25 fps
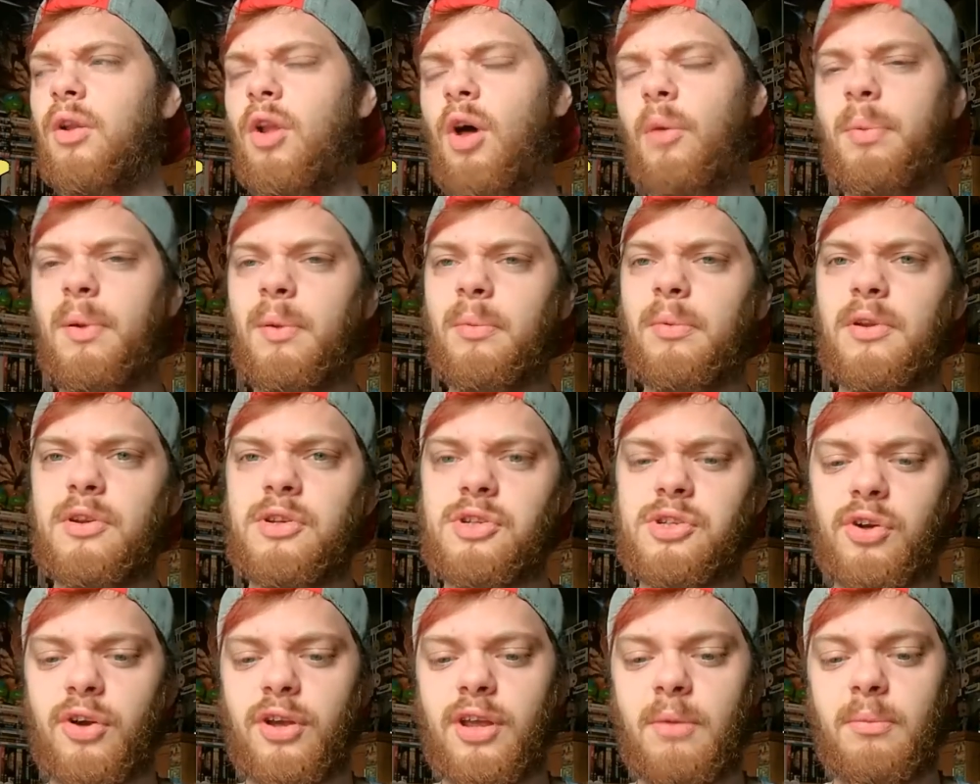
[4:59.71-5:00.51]
A lot of people
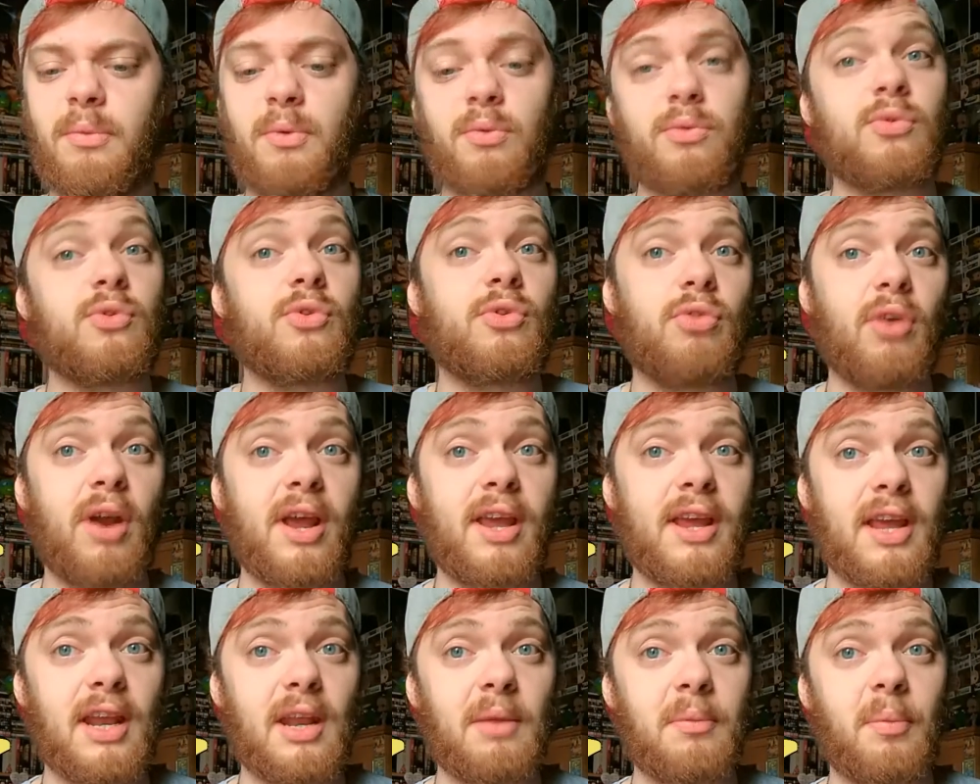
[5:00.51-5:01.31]
enjoy him. It was
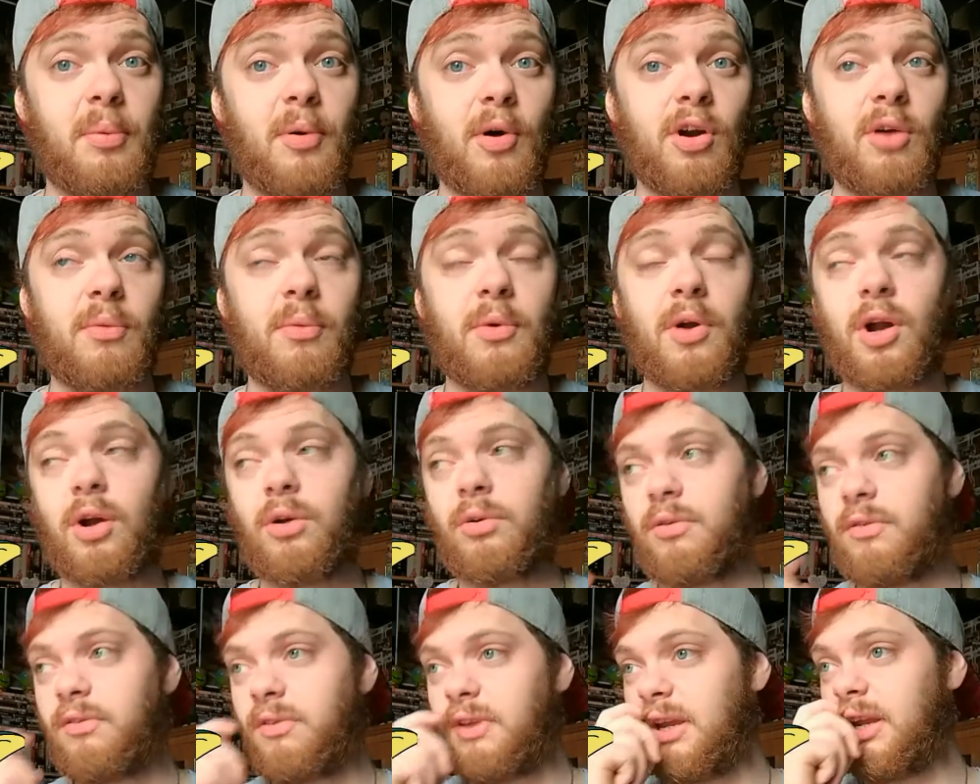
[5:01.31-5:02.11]
great getting him in Pokemon
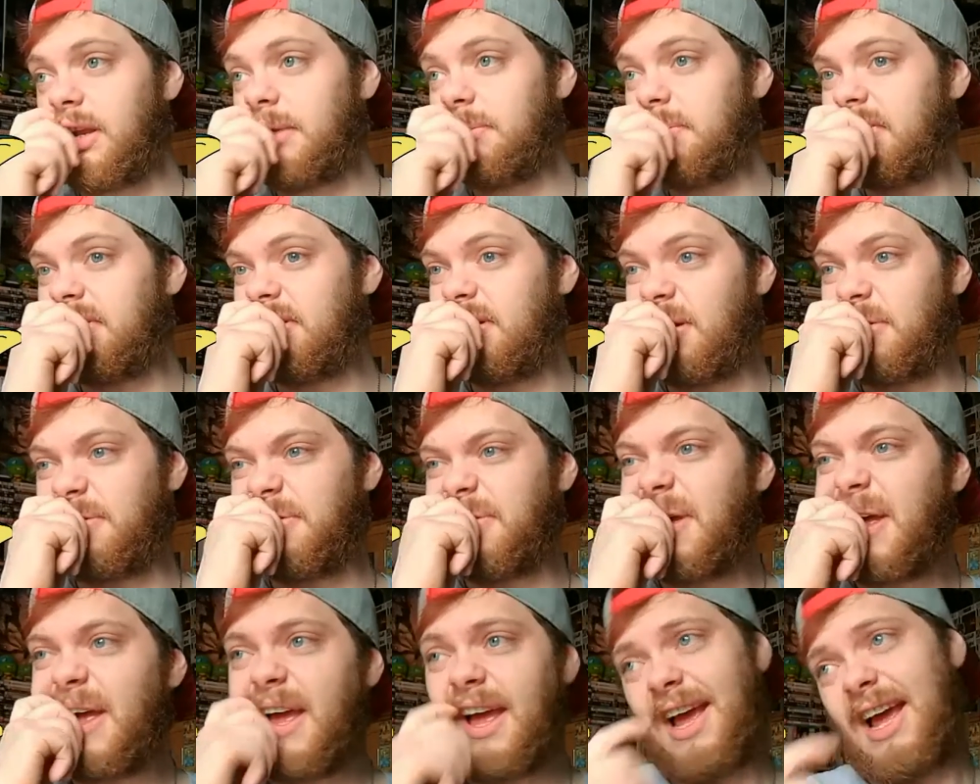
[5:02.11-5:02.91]
Go and seeing him and stuff.